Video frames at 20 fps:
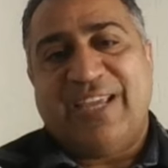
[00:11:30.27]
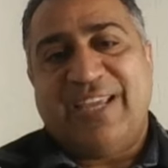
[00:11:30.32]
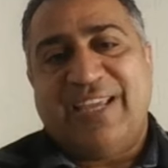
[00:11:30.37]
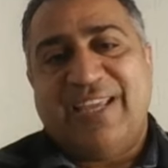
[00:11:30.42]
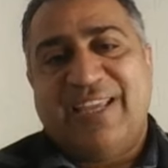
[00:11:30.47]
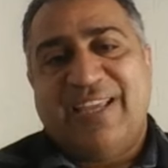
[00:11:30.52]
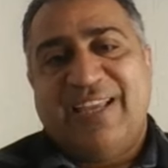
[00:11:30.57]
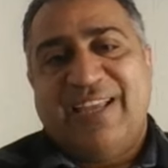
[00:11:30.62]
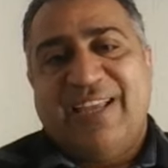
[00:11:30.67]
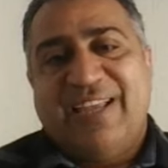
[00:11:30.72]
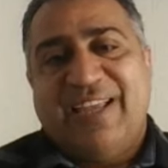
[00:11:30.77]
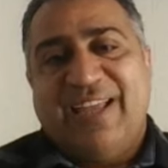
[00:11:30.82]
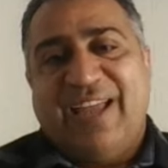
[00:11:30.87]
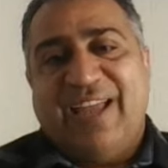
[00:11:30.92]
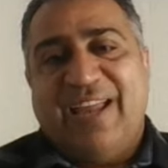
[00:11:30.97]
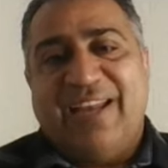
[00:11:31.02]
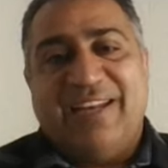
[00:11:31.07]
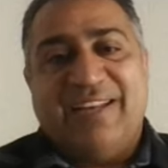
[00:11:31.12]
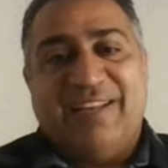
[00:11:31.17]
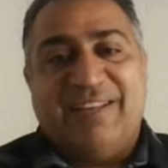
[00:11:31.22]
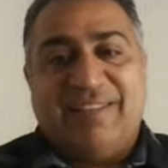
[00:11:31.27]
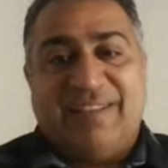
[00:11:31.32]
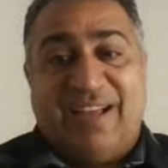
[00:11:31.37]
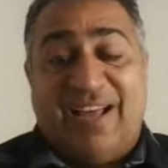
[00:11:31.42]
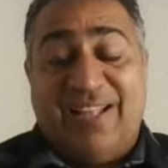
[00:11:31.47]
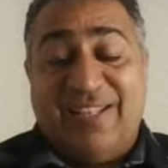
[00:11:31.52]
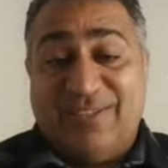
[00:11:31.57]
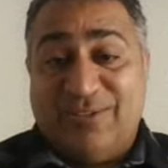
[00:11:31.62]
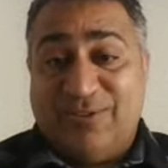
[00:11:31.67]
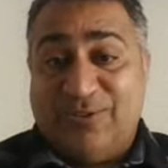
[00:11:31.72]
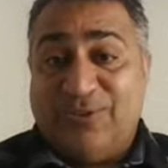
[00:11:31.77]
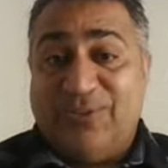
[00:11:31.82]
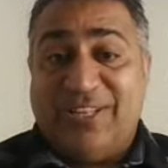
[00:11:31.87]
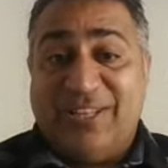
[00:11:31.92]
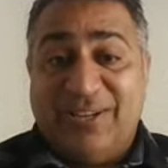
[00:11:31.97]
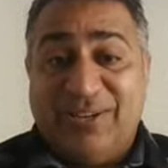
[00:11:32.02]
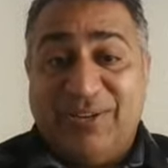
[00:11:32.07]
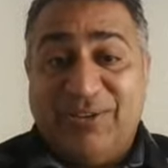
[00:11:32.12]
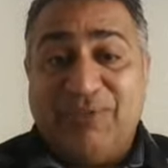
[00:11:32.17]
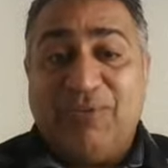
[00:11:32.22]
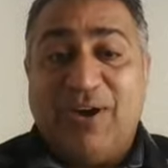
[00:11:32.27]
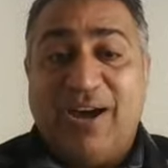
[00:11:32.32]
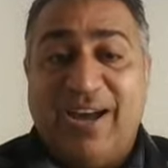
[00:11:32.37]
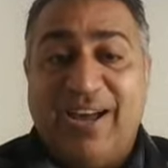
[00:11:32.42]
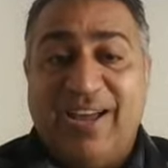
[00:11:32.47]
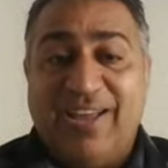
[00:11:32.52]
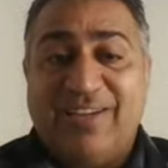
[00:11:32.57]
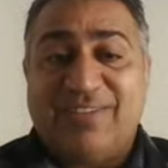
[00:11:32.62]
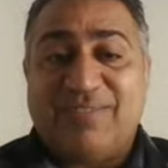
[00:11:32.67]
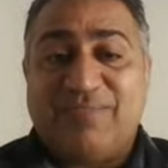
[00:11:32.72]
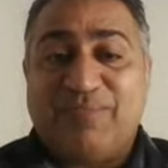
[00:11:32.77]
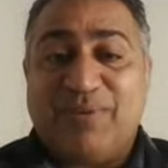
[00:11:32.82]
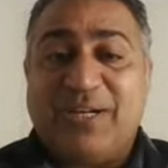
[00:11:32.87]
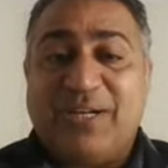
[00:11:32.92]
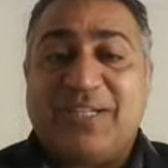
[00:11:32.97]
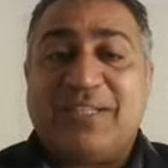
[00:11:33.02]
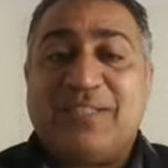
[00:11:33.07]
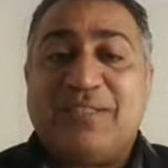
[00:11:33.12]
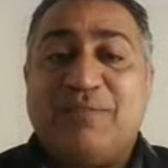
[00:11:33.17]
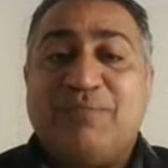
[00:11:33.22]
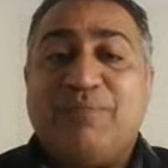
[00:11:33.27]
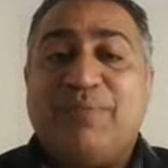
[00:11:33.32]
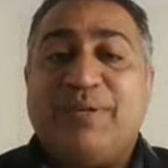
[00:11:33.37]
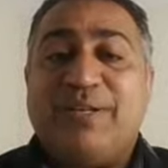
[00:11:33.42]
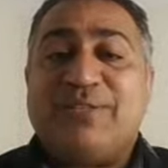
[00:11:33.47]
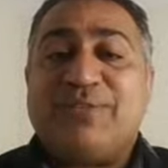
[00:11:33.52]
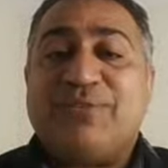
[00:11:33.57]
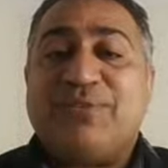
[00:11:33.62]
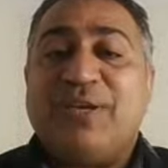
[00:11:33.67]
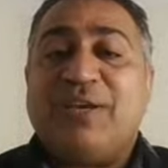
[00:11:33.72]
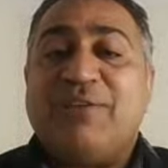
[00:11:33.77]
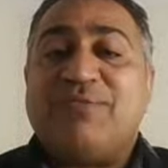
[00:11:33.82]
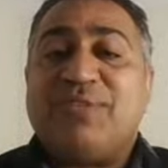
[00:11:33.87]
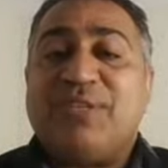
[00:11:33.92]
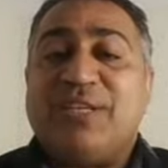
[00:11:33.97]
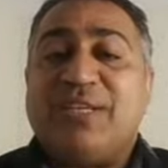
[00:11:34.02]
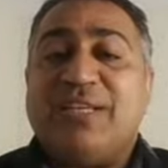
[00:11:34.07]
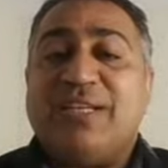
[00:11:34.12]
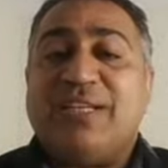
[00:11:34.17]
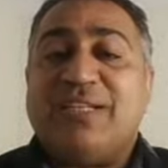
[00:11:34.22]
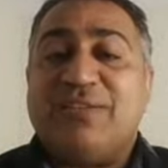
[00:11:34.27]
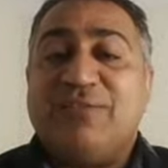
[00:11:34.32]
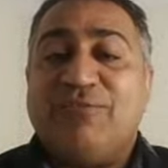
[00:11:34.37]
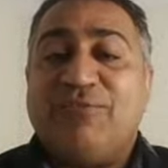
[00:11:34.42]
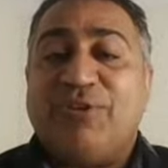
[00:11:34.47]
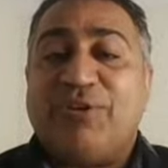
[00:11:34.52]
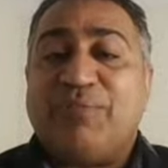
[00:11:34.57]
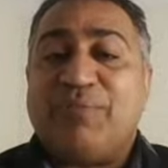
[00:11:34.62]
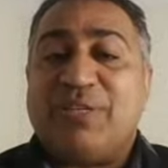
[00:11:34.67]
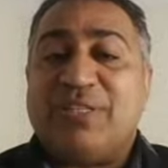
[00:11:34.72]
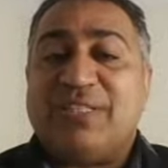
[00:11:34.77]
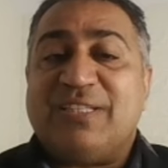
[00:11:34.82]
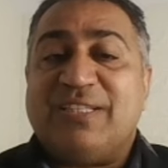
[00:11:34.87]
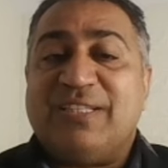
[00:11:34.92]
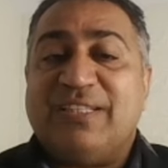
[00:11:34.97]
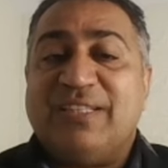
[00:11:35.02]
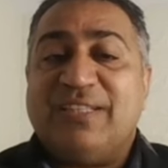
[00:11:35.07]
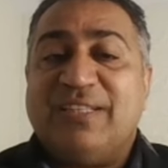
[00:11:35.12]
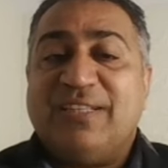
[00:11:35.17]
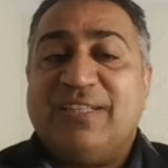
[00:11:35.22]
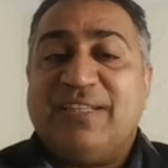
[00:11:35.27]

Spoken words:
Okay. And also they require participants to have secret information,